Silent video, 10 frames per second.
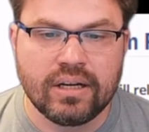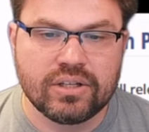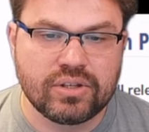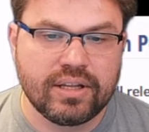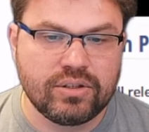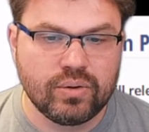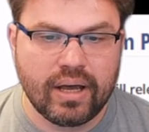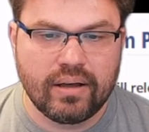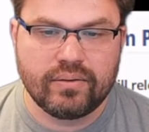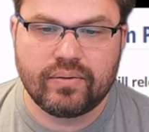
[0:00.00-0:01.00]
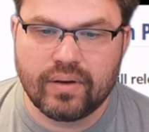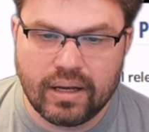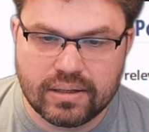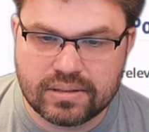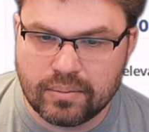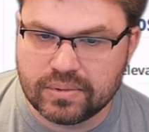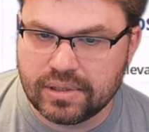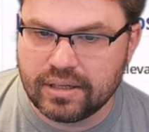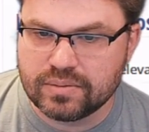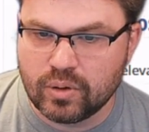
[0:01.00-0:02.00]
So they do have uh,
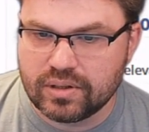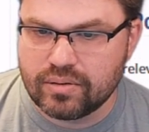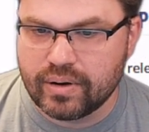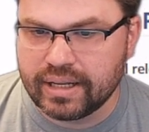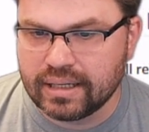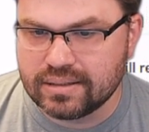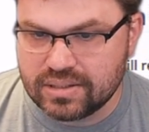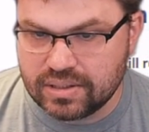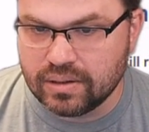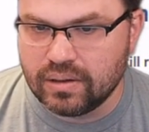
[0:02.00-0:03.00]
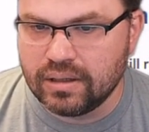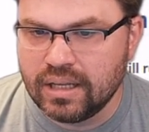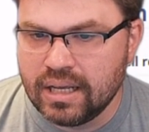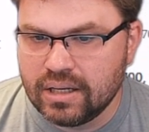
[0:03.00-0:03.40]
simultaneous multi-threading still.